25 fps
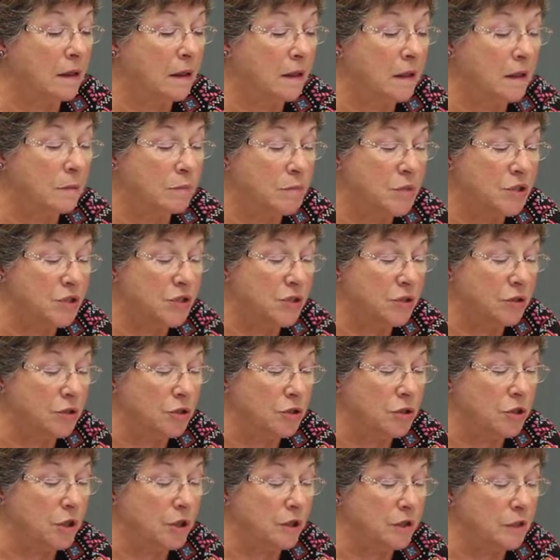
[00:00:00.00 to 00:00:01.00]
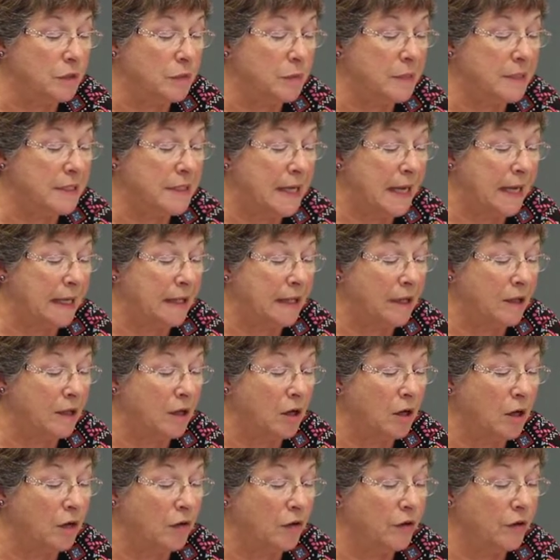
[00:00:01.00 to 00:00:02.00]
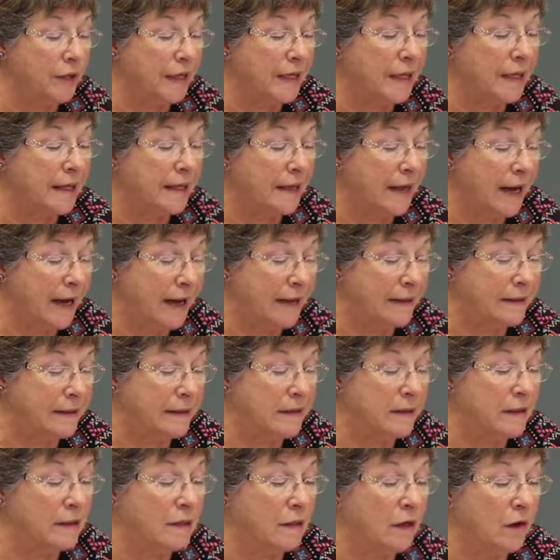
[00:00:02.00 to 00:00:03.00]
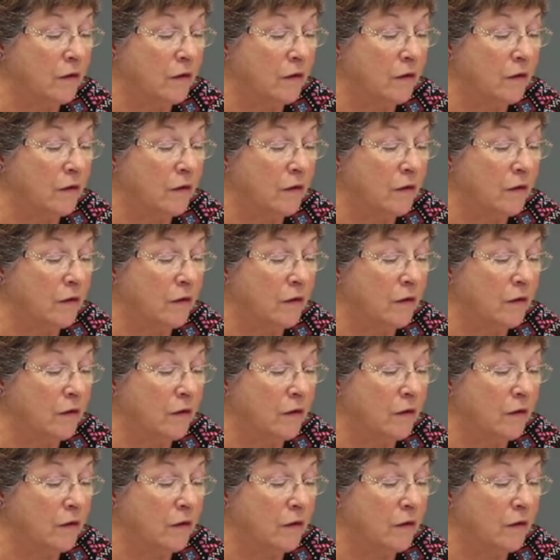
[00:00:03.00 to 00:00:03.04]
Cumston joined the battalion on the 9th